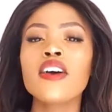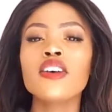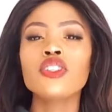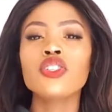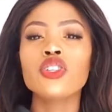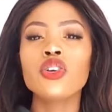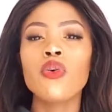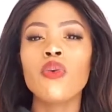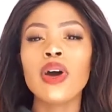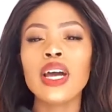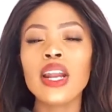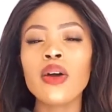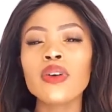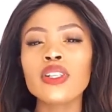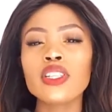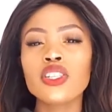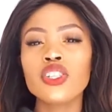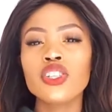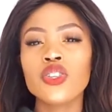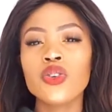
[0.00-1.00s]
So what I
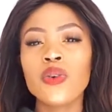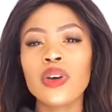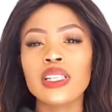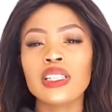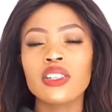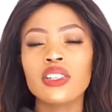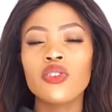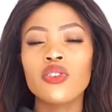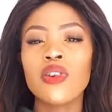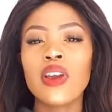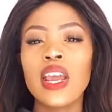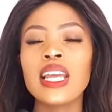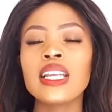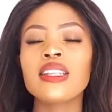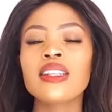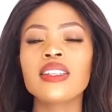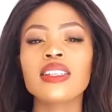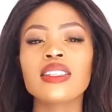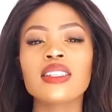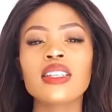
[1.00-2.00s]
wanted to do was
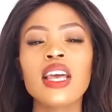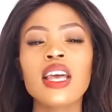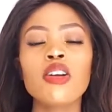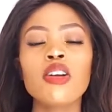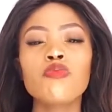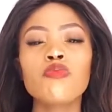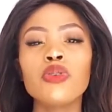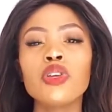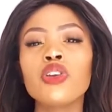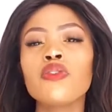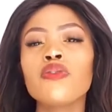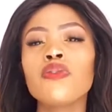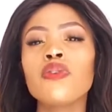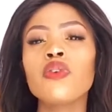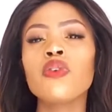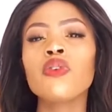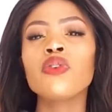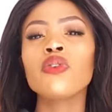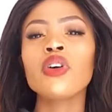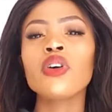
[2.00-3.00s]
create this
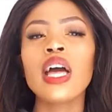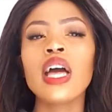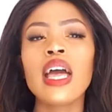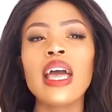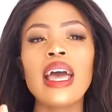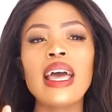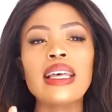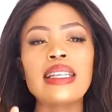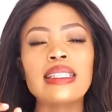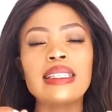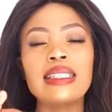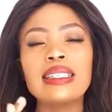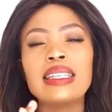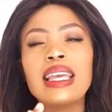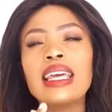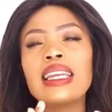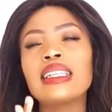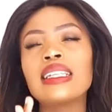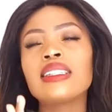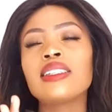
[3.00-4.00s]
beautiful,
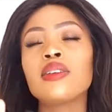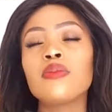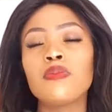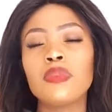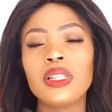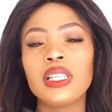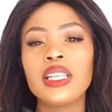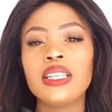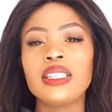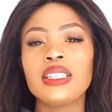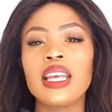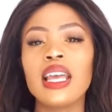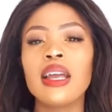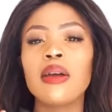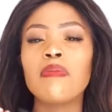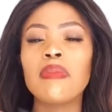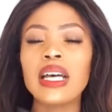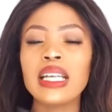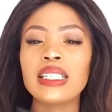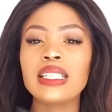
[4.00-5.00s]
aesthetically pleasing
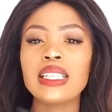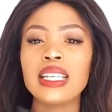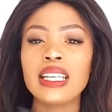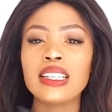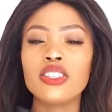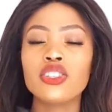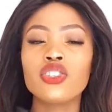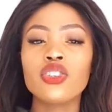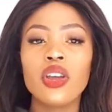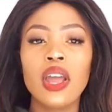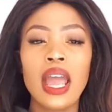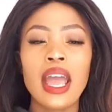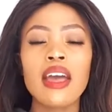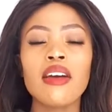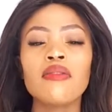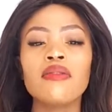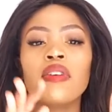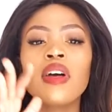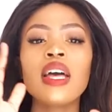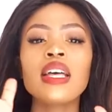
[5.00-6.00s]
baskets to
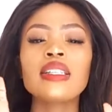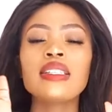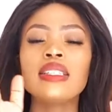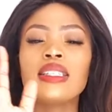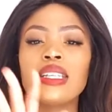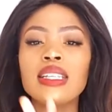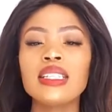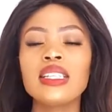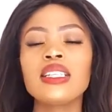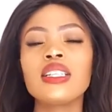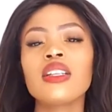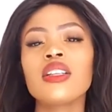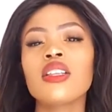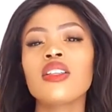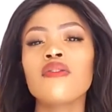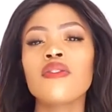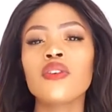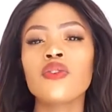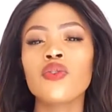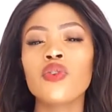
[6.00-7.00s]
have sit in the
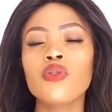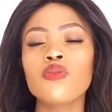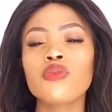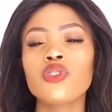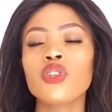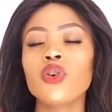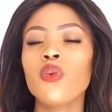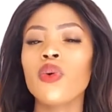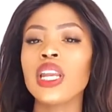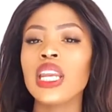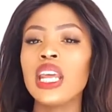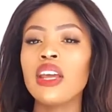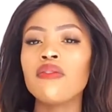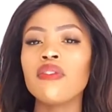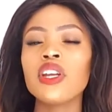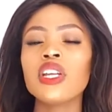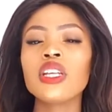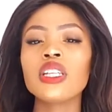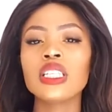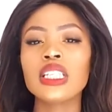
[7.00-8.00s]
living room, so
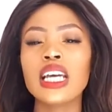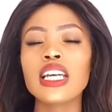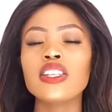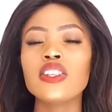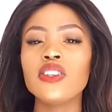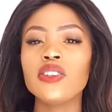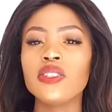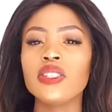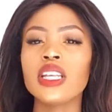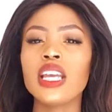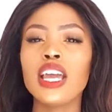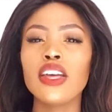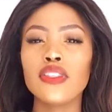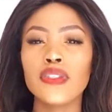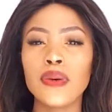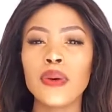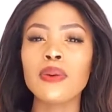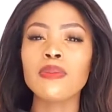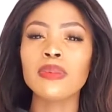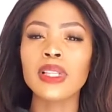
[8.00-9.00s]
whenever you're done using a
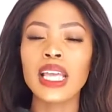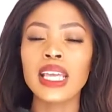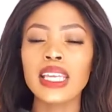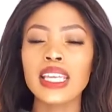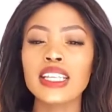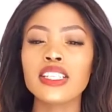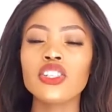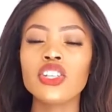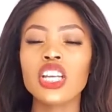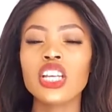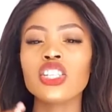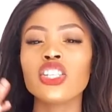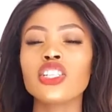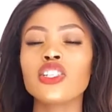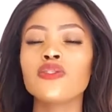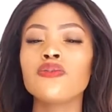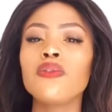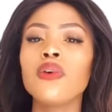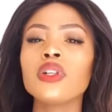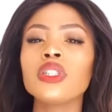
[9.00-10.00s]
throw blanket, you can
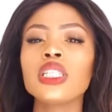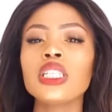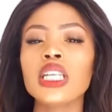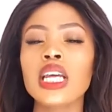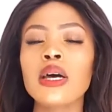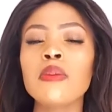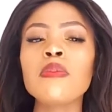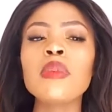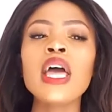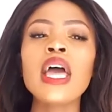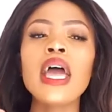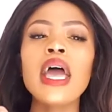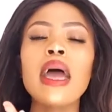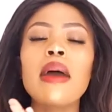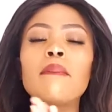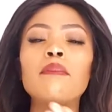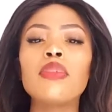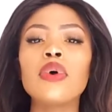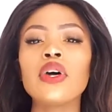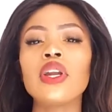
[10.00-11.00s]
just fold it up
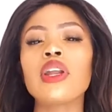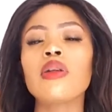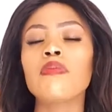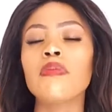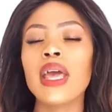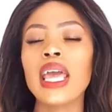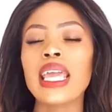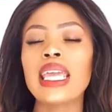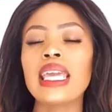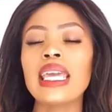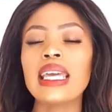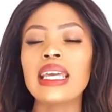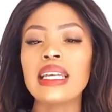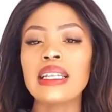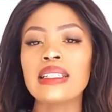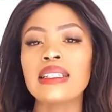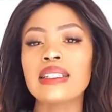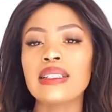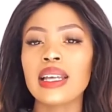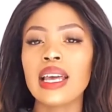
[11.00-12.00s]
and put it back
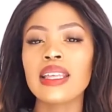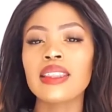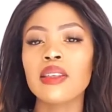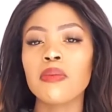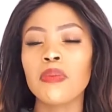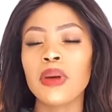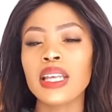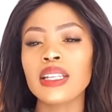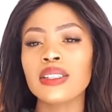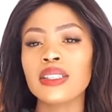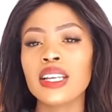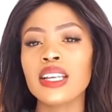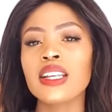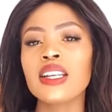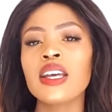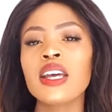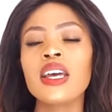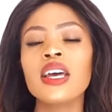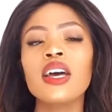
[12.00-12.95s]
inside the basket.